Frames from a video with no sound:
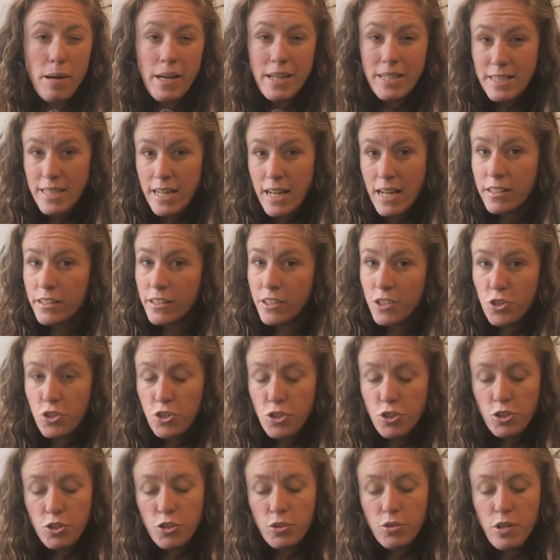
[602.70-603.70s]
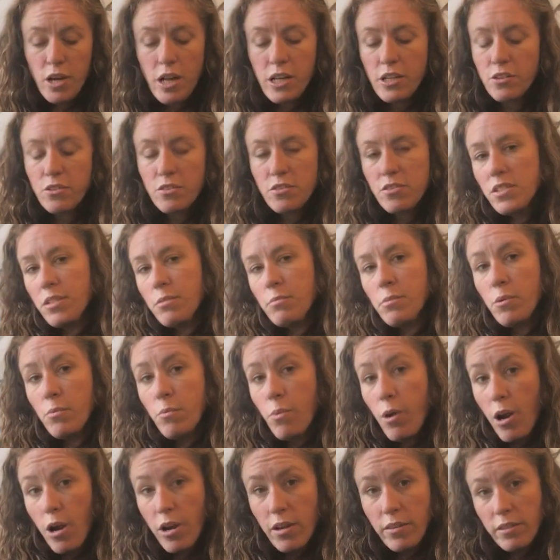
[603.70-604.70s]
my daily shoe and you'll see me
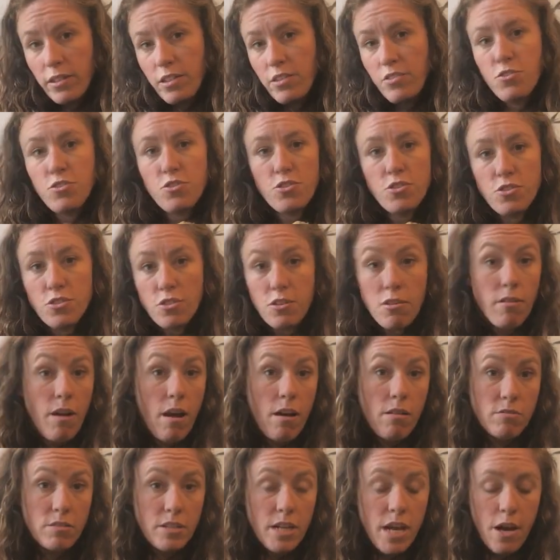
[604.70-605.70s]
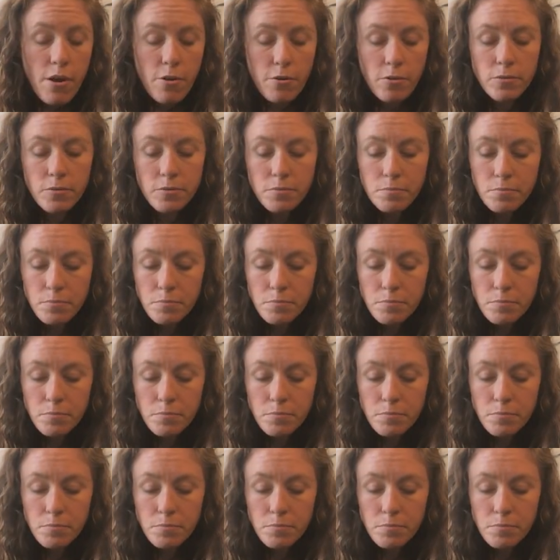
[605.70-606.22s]
wearing these just around town.